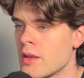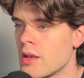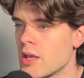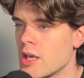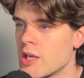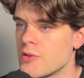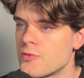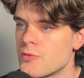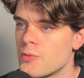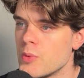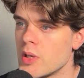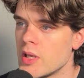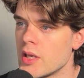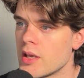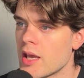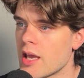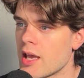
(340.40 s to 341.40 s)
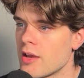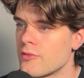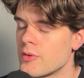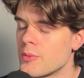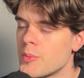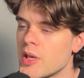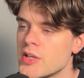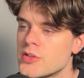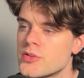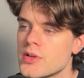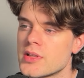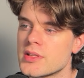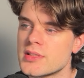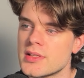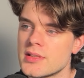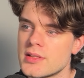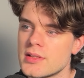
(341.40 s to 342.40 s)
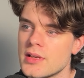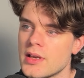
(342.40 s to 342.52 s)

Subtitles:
If we have a matrix